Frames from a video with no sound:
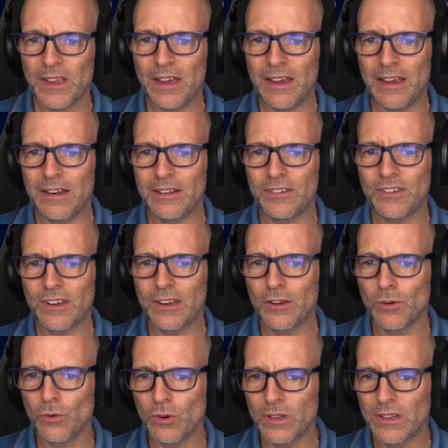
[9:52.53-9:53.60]
and
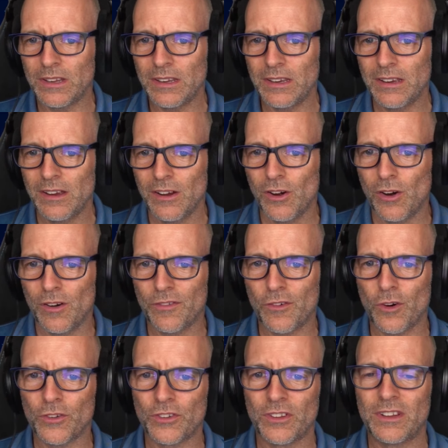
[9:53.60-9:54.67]
security, of
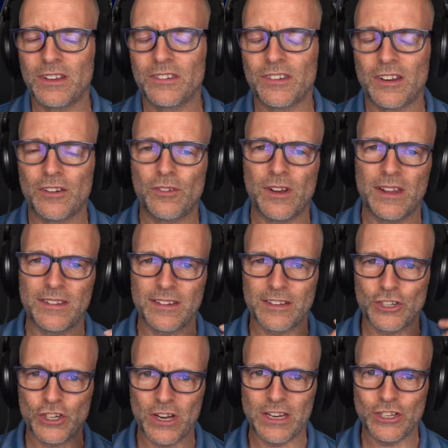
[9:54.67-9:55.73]
course, in decentralized
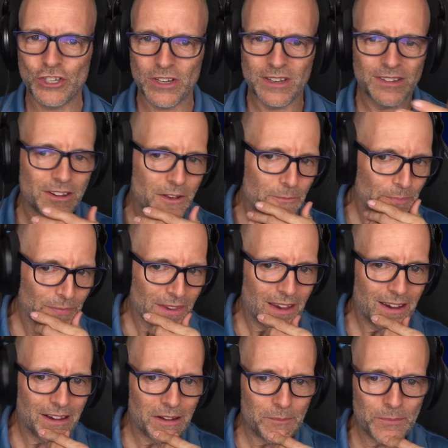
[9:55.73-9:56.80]
exchanges.
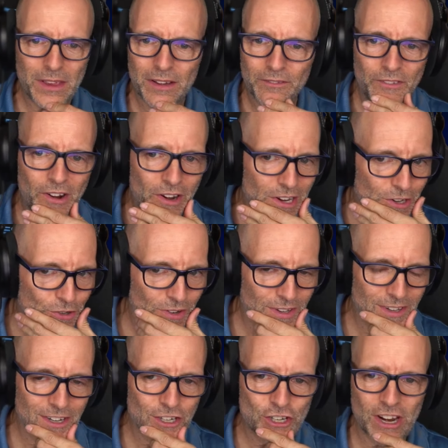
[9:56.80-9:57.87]
Very
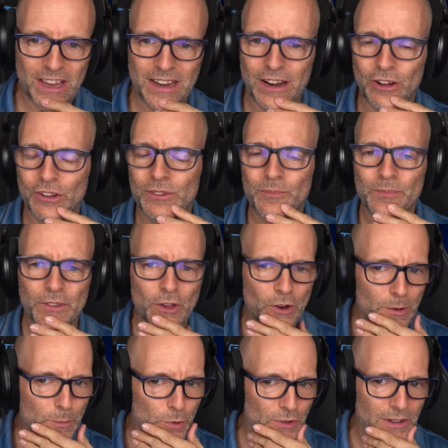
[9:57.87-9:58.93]
interesting. Check it out.
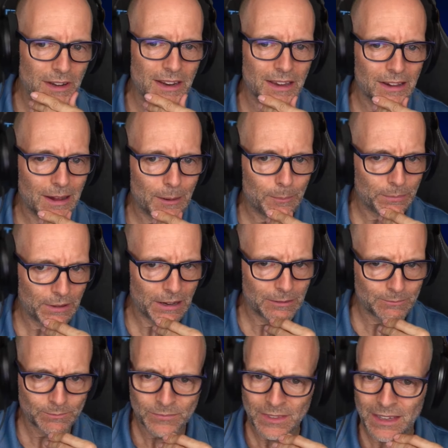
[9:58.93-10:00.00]
Gonna put the link up
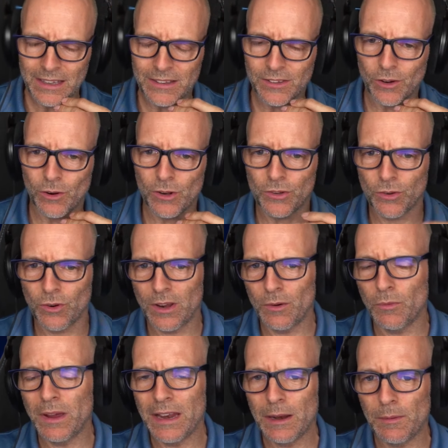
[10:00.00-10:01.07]
there. It's also
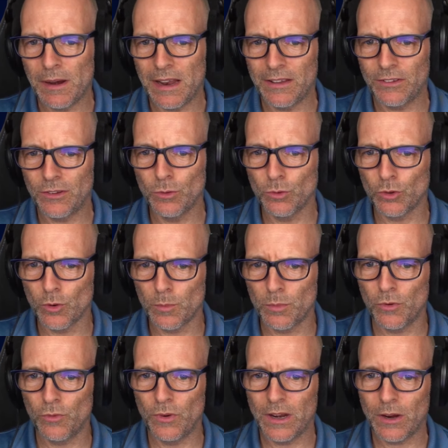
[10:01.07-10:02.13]
available as YouTube
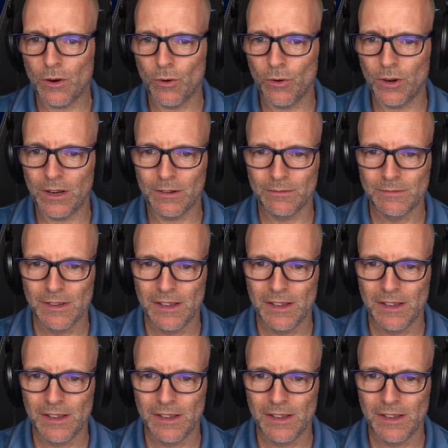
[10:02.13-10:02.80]
recording,